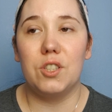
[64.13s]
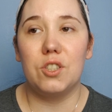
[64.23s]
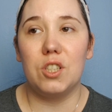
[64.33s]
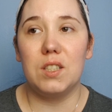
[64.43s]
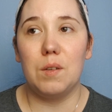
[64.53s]
There's
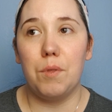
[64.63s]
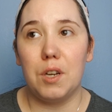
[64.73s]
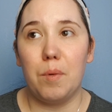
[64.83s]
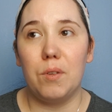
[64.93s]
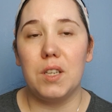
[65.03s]
just something
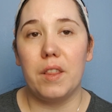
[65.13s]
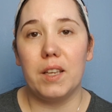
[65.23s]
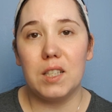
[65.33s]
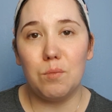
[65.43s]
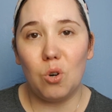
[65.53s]
about it. I
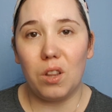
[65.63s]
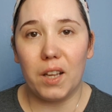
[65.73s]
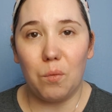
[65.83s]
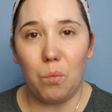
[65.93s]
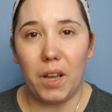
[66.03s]
think it's more
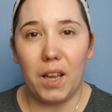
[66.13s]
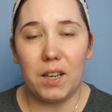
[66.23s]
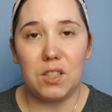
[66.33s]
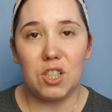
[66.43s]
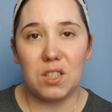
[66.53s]
lightweight
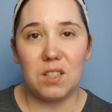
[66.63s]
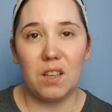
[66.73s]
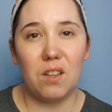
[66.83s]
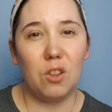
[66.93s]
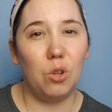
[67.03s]
and it just
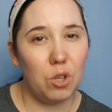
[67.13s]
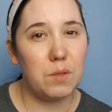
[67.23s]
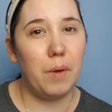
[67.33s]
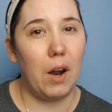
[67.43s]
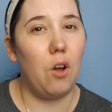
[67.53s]

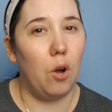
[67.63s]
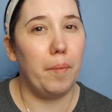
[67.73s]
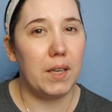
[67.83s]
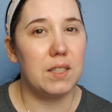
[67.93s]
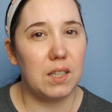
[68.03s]
looks better
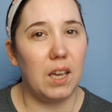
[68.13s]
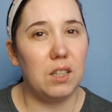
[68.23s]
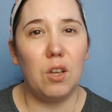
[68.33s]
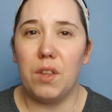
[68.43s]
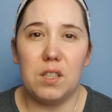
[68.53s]
on my
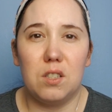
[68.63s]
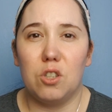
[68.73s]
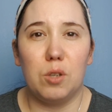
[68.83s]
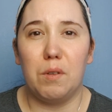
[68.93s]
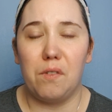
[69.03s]
skin. Now that's
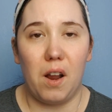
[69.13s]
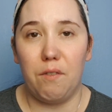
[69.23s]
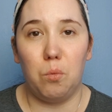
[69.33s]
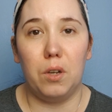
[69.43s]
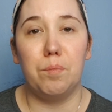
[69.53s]
not going to be for
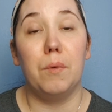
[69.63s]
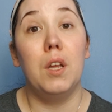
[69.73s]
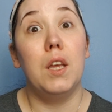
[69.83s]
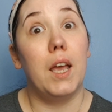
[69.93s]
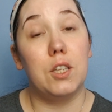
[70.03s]
everyone.
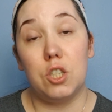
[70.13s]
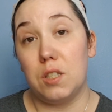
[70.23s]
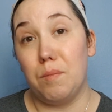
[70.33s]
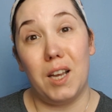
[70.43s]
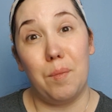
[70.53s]
It's
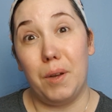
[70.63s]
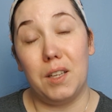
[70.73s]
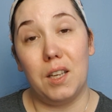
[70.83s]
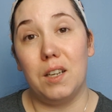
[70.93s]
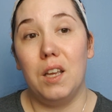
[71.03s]
just my
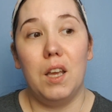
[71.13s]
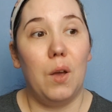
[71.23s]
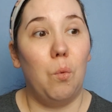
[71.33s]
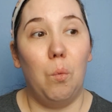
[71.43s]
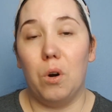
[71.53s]
opinion.
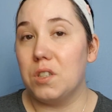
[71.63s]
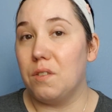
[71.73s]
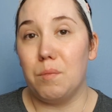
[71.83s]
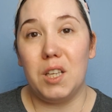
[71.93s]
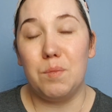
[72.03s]
What works
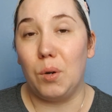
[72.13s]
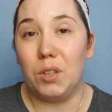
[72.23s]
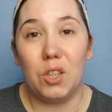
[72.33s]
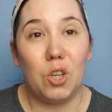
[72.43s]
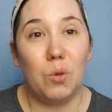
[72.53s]
for me is
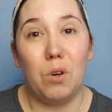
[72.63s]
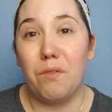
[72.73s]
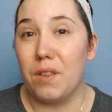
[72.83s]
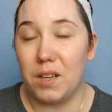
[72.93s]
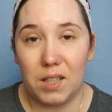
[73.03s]
probably not going to work
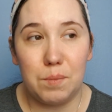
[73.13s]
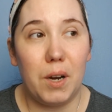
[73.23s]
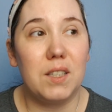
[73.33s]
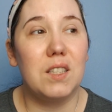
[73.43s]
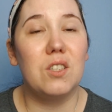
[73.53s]
for the next
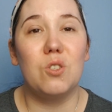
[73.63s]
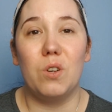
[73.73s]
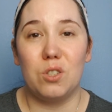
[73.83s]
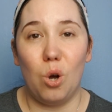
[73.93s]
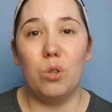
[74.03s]
person. So
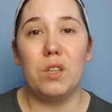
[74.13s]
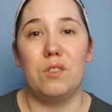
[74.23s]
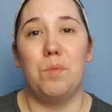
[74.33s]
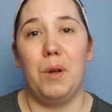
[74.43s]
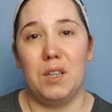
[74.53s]
it's all
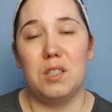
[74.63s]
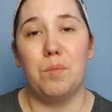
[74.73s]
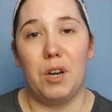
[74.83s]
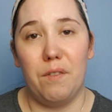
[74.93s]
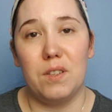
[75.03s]
down to personal
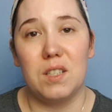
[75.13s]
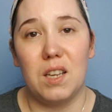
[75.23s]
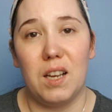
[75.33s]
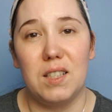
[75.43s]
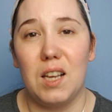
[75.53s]
preference,
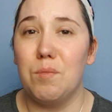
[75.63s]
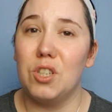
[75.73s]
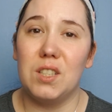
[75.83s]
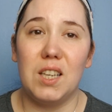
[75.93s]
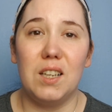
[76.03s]
guys. I'm
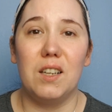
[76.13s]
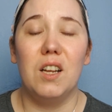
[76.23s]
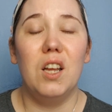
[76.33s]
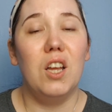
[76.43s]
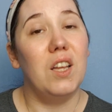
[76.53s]
just here
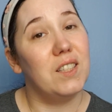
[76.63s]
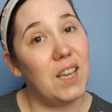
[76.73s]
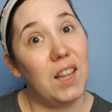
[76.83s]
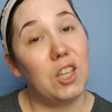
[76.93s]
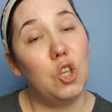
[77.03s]

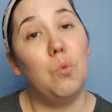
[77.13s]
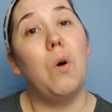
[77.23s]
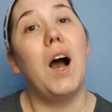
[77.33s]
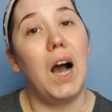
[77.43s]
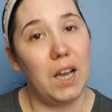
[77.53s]
telling you
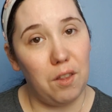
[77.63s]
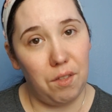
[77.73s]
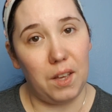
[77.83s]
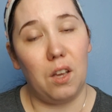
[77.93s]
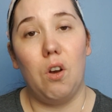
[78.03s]
what I
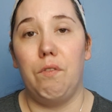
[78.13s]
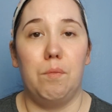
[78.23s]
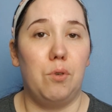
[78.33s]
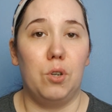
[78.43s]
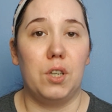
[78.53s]
think of the
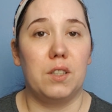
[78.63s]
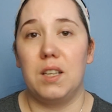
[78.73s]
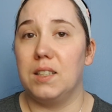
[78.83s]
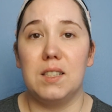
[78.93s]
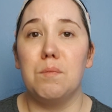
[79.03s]
product.
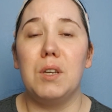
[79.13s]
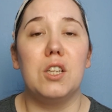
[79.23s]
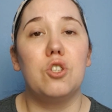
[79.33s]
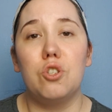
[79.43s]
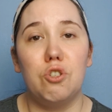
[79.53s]
That doesn't mean
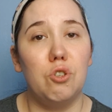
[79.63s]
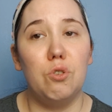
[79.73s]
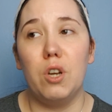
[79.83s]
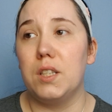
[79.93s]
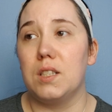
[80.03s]
it's
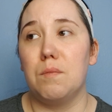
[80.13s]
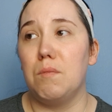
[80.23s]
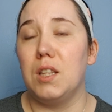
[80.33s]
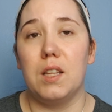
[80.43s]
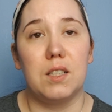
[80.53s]
true. It doesn't
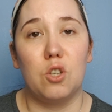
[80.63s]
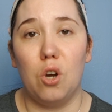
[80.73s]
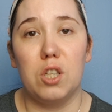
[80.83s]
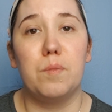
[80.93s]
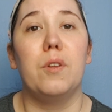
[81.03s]
mean that's
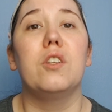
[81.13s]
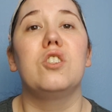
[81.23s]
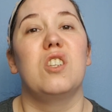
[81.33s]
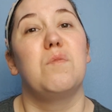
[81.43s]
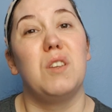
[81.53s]
gospel. It
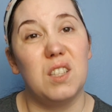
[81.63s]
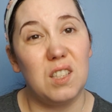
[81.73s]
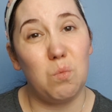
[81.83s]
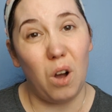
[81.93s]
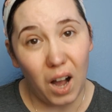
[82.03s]
just means
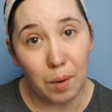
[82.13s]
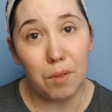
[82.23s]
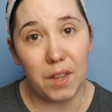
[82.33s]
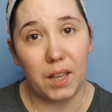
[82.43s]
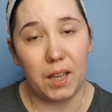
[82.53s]
it's what I'm
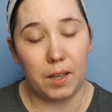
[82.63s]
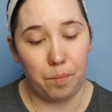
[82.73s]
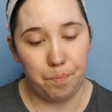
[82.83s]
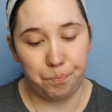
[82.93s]
thinking.